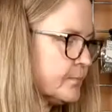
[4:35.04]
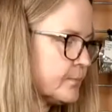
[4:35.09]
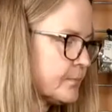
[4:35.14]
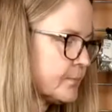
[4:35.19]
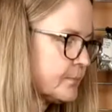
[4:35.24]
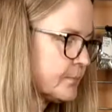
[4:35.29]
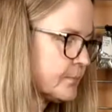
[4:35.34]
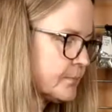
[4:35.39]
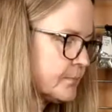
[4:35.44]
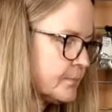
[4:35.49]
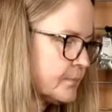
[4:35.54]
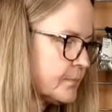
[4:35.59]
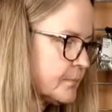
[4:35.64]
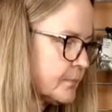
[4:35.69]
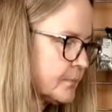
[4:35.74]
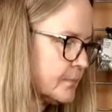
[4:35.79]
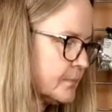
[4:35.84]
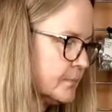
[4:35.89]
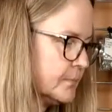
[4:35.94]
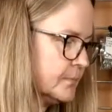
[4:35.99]

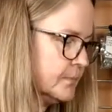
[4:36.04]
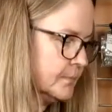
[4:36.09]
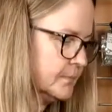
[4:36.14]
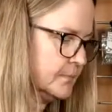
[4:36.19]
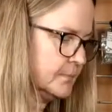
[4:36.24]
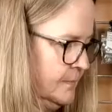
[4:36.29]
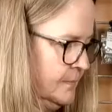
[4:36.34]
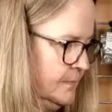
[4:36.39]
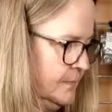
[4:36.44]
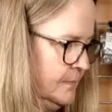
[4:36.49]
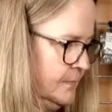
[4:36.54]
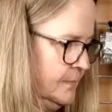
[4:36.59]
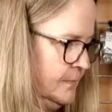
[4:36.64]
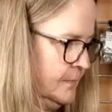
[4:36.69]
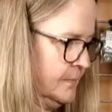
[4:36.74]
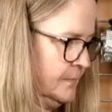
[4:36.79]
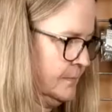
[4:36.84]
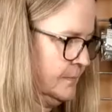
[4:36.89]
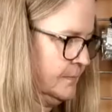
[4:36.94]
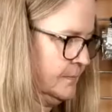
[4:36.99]

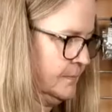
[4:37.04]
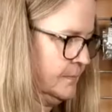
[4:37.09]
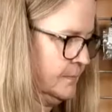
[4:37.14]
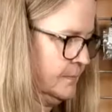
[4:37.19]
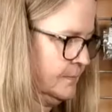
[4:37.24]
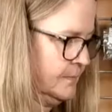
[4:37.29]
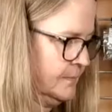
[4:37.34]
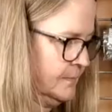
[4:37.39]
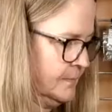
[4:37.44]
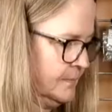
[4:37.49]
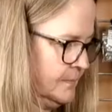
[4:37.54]
No one is speaking in this clip.